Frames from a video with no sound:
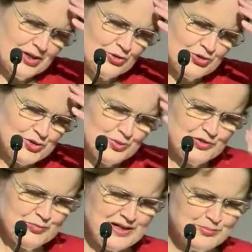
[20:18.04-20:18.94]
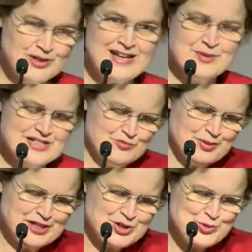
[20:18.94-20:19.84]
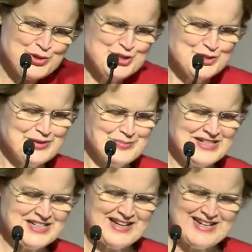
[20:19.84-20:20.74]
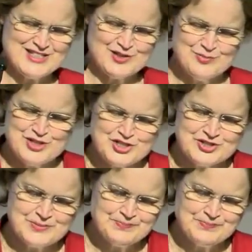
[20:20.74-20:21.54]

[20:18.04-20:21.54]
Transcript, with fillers: costs would have been prohibitive, but I do want you to meet our heads of mission.